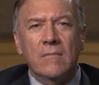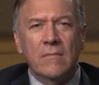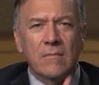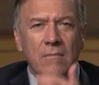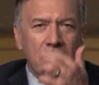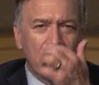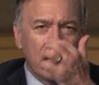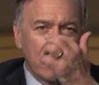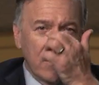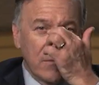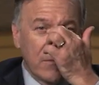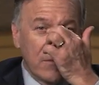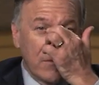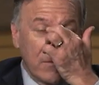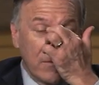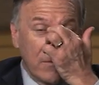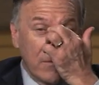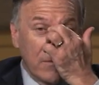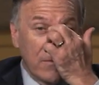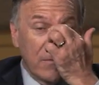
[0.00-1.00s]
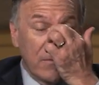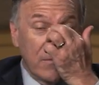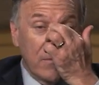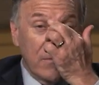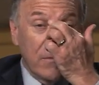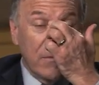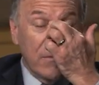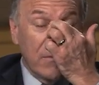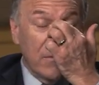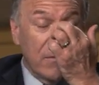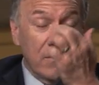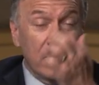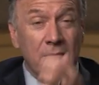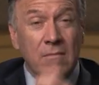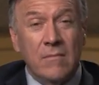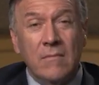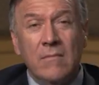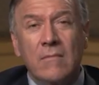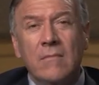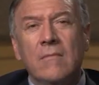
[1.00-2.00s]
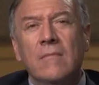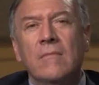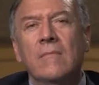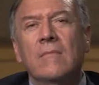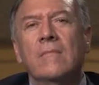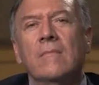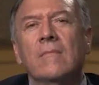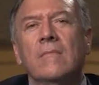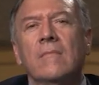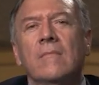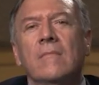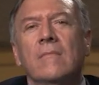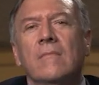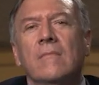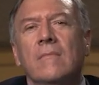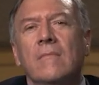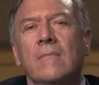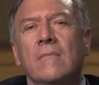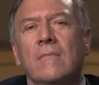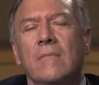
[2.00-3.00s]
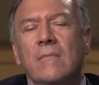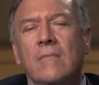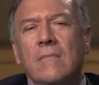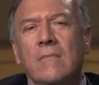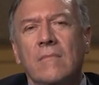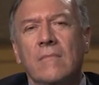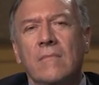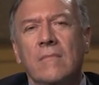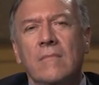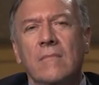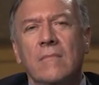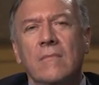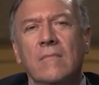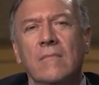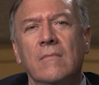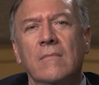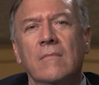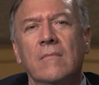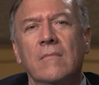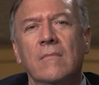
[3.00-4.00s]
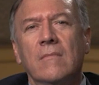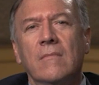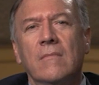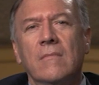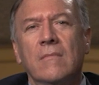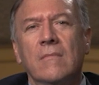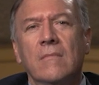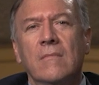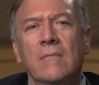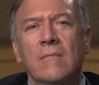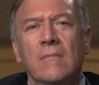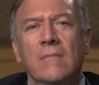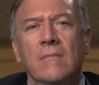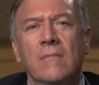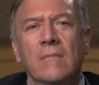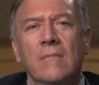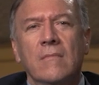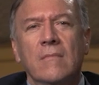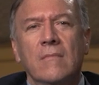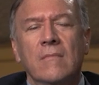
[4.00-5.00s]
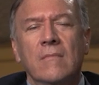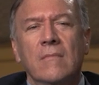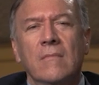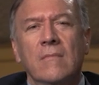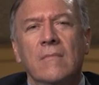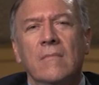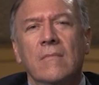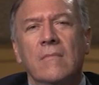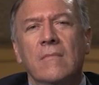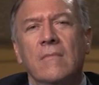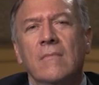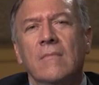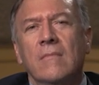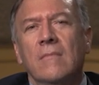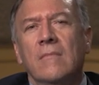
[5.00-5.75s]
(silent)